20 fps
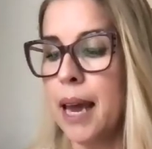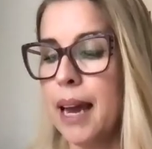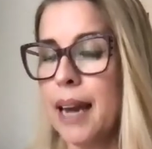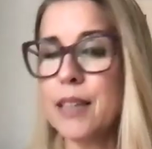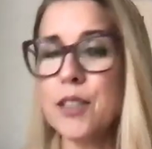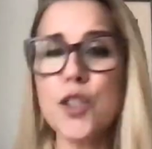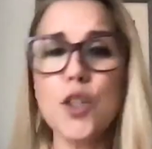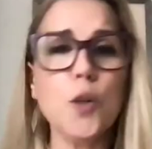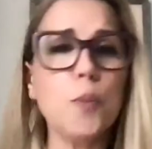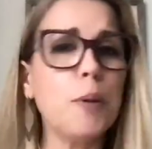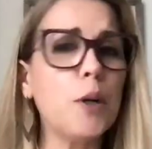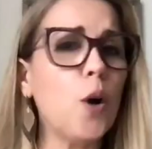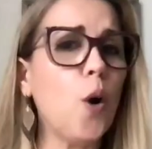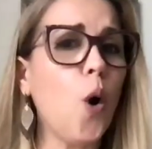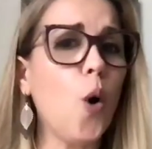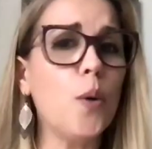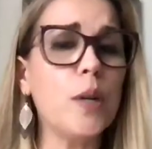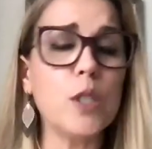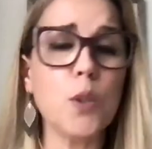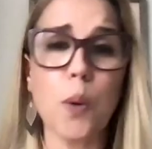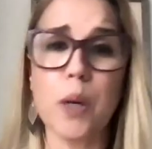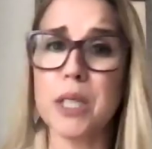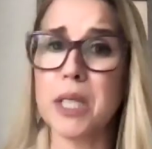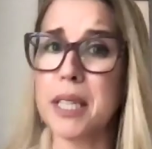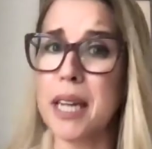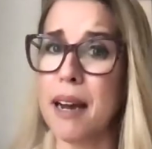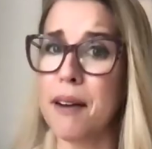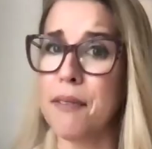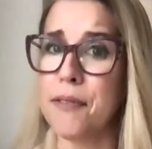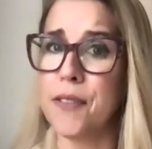And Jupiter always wants
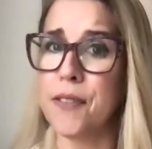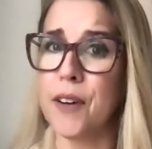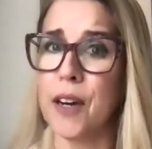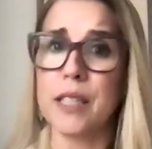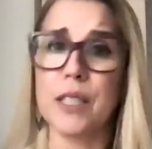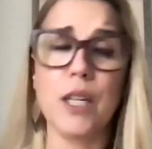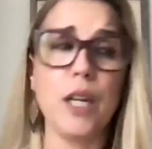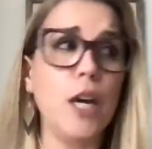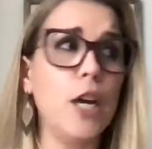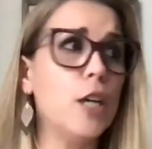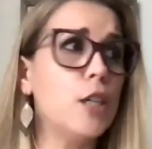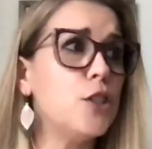to have fun.